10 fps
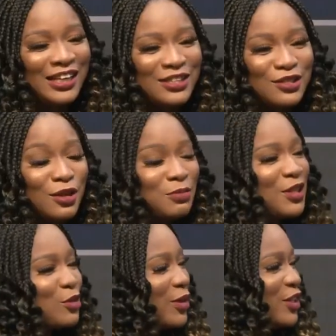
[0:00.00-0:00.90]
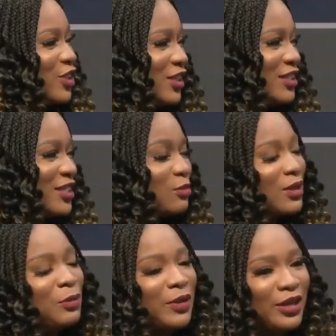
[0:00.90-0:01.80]
in some situations,
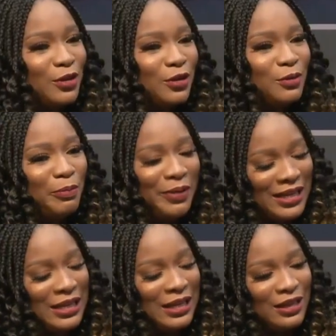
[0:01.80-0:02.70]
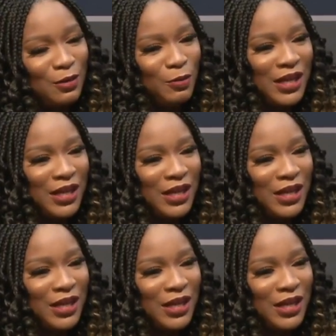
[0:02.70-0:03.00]
especially when you're not begging,